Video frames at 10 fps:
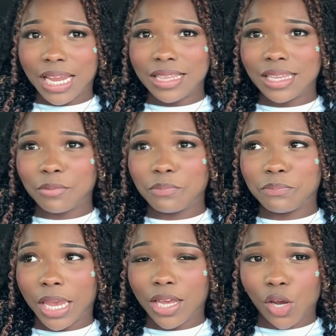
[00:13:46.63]
and then
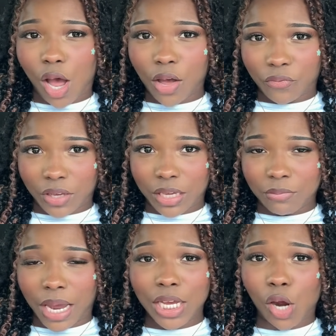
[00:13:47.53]
buy a coffee,
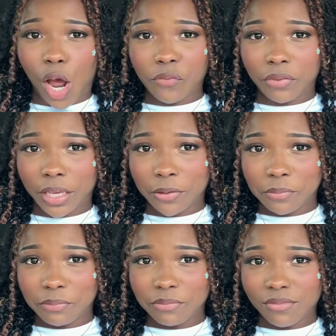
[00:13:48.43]

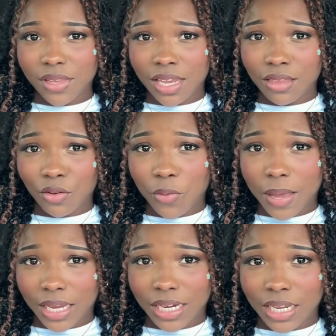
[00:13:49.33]
and then go
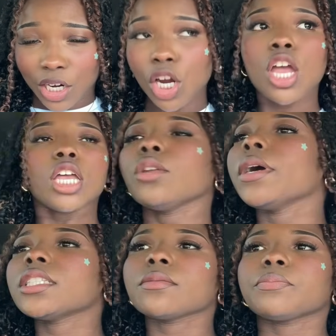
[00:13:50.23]
back in here. You
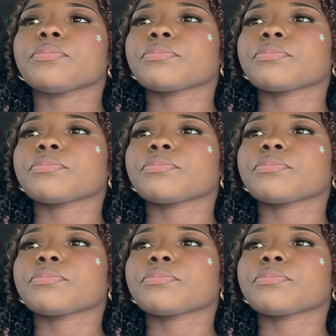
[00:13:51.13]
know what?